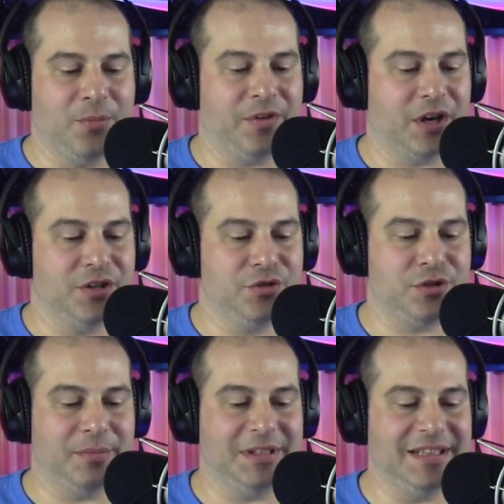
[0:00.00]
We're going to do
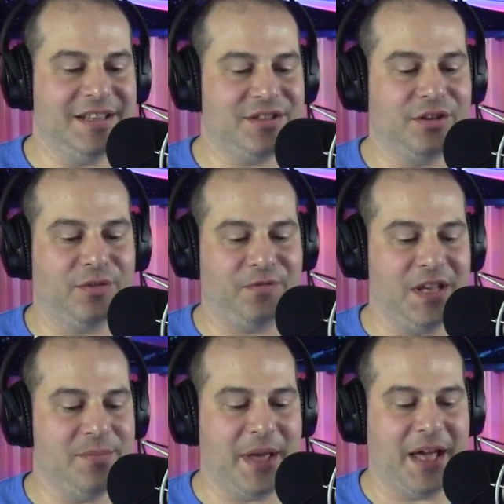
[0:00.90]
some listener
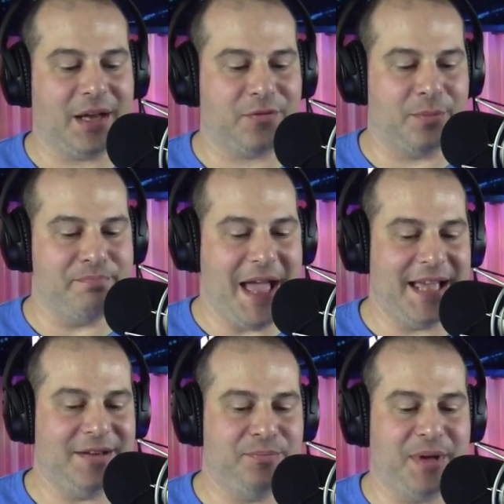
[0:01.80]
feedback from
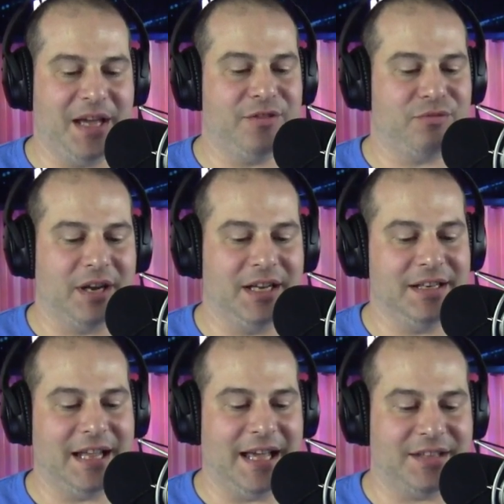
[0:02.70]
Matt and Ben. Write
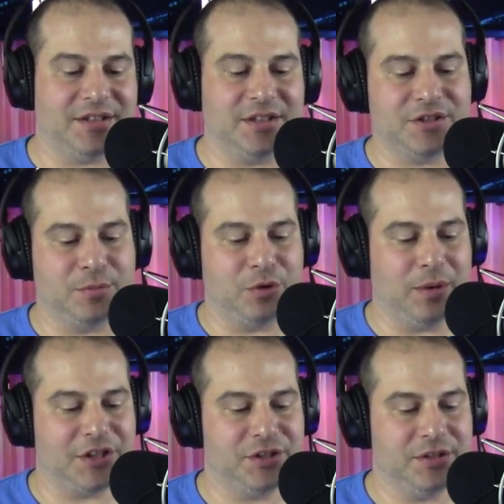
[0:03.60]
in and ask us some
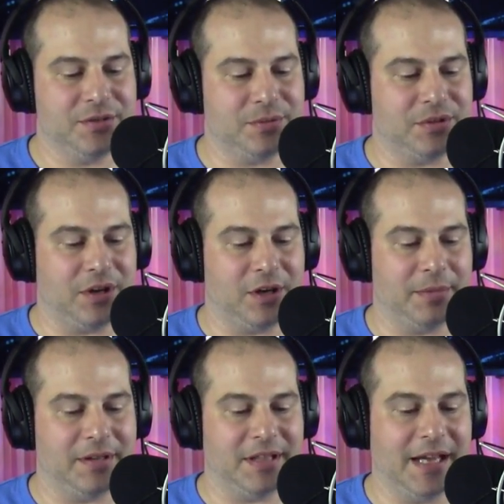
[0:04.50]
questions. We'll talk
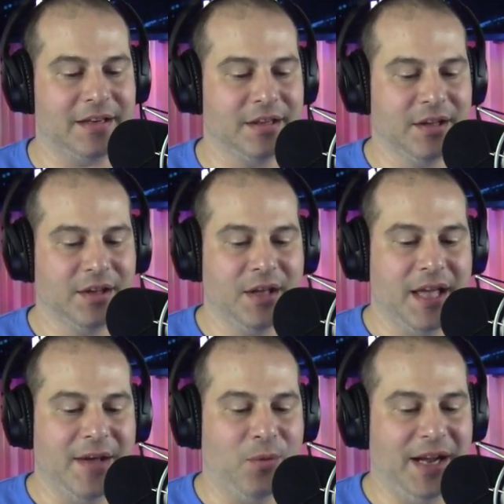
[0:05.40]
about that.
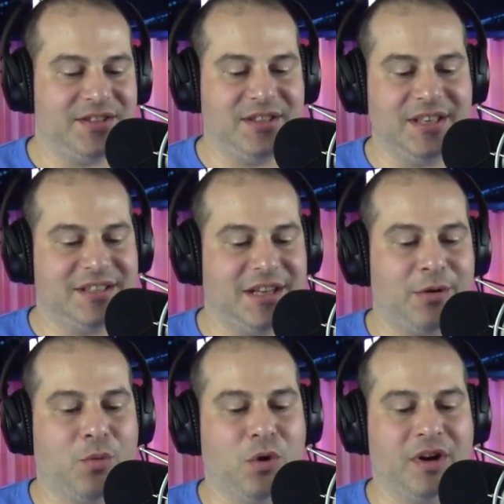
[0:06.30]
And why a
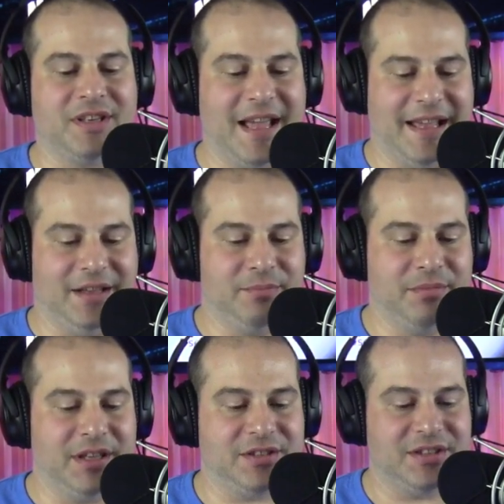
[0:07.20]
six-hour workday
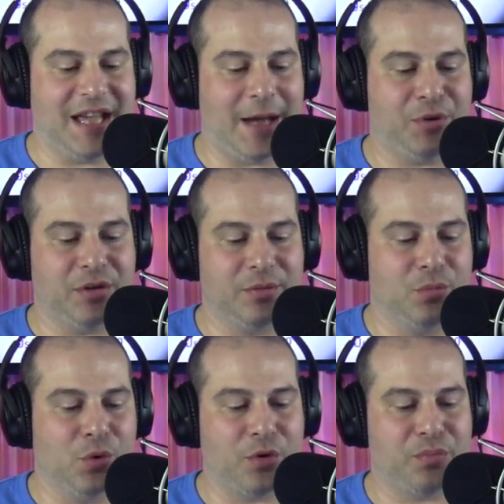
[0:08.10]
makes us happier and
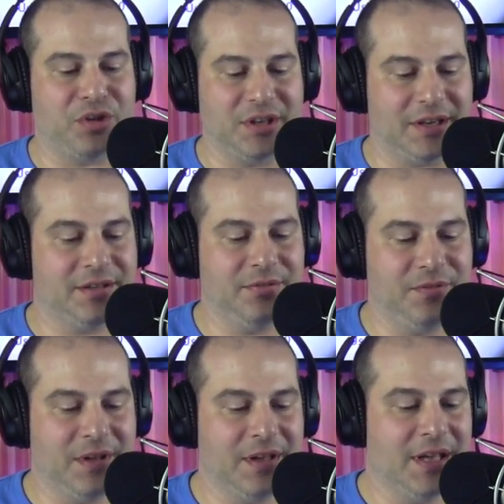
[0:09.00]
more
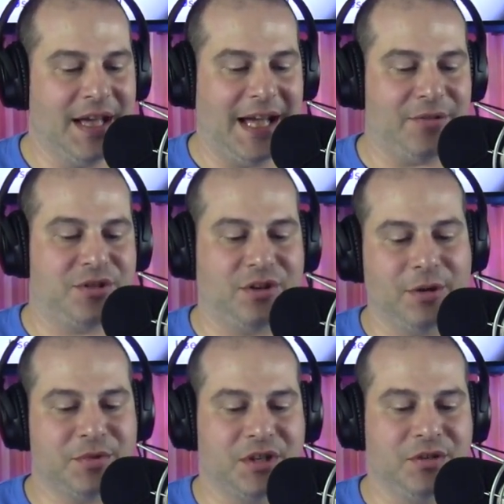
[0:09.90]
productive. How
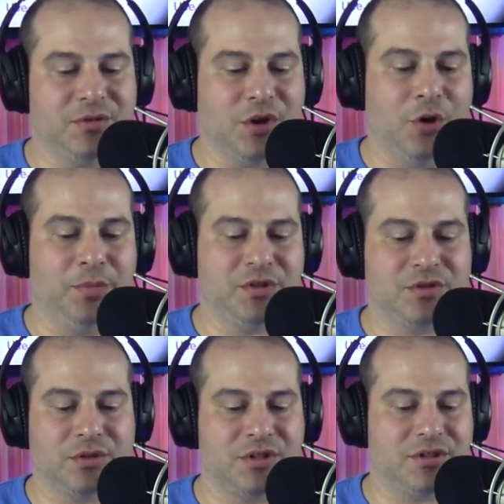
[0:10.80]
startups can use
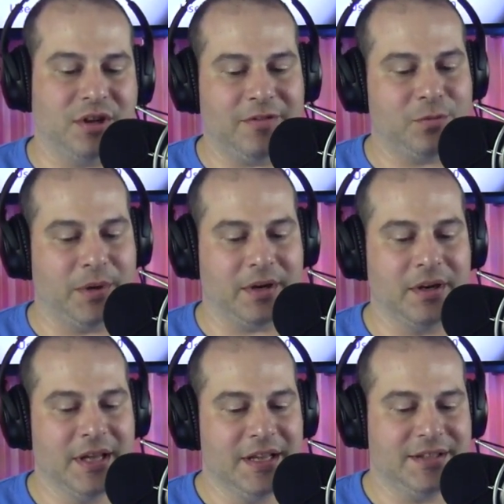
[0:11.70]
open-source software
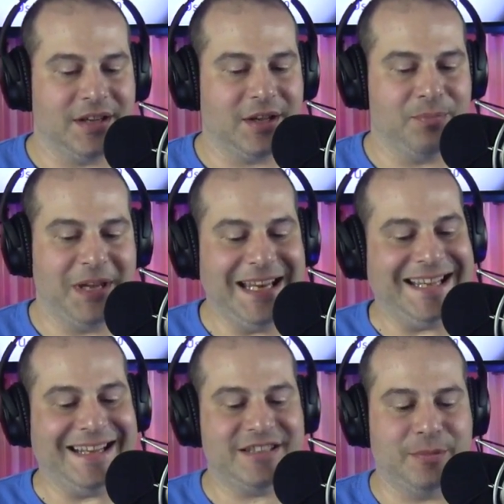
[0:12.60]
to compete
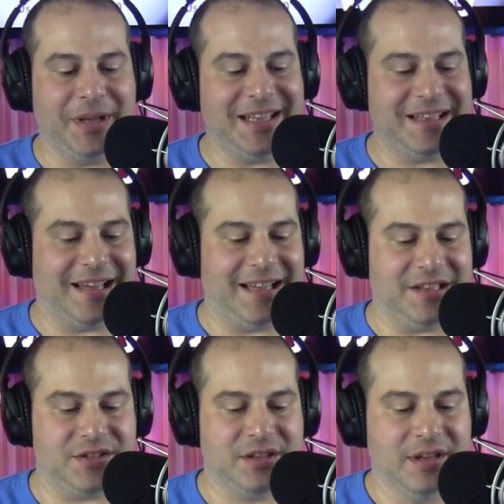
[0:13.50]
against the big
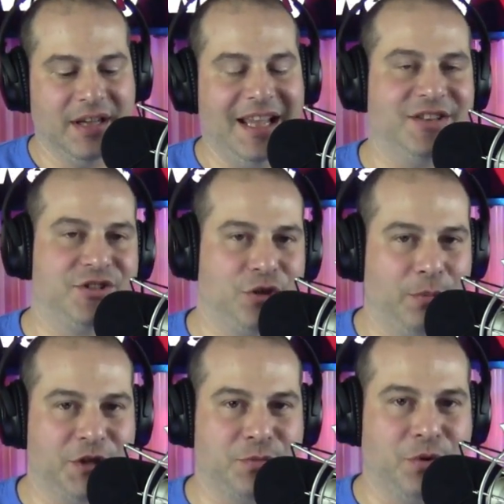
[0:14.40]
guys, and so
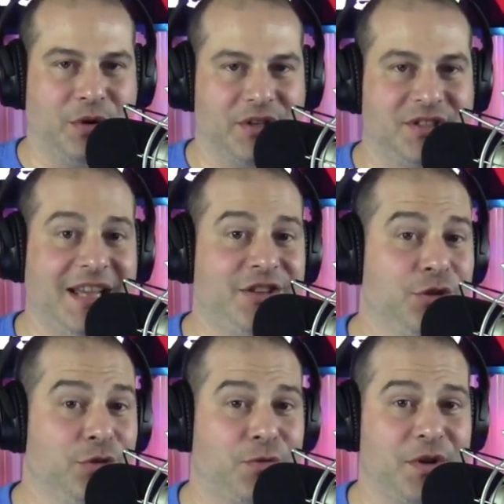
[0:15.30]
much more. Stay
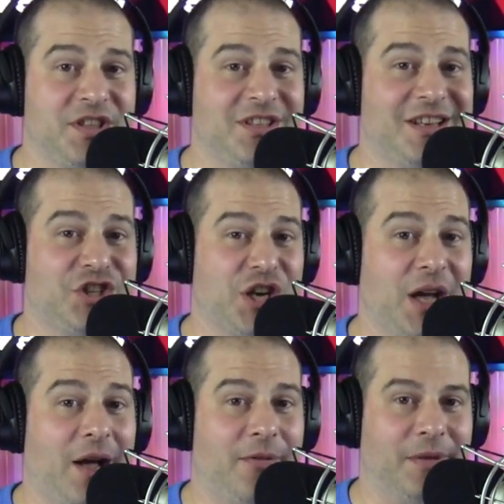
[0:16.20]
tuned for this edition
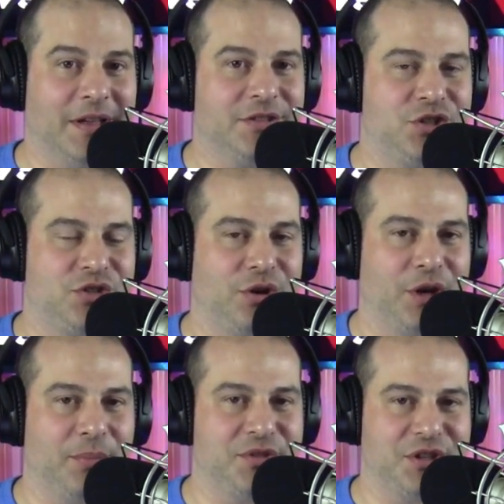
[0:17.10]
of
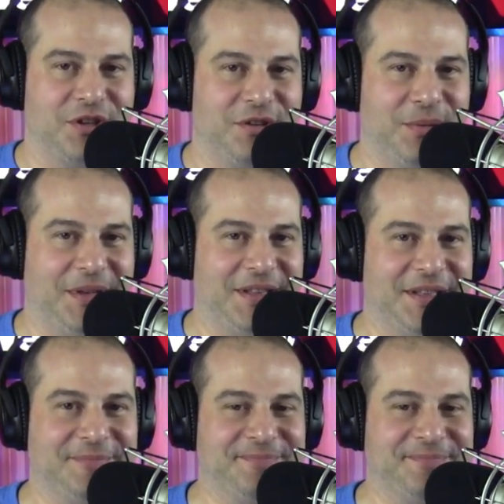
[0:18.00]
Startup Security Weekly.